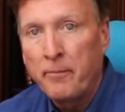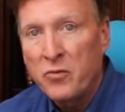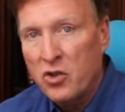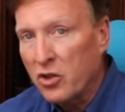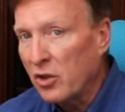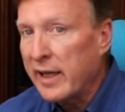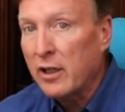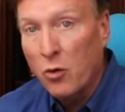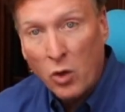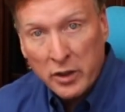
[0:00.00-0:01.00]
just like
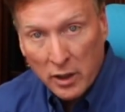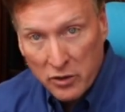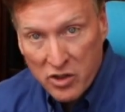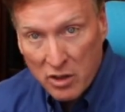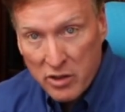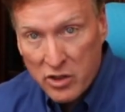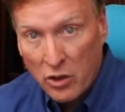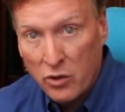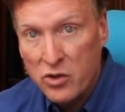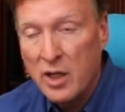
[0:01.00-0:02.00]
our 100 series
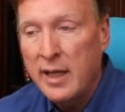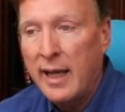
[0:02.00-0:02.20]
hose,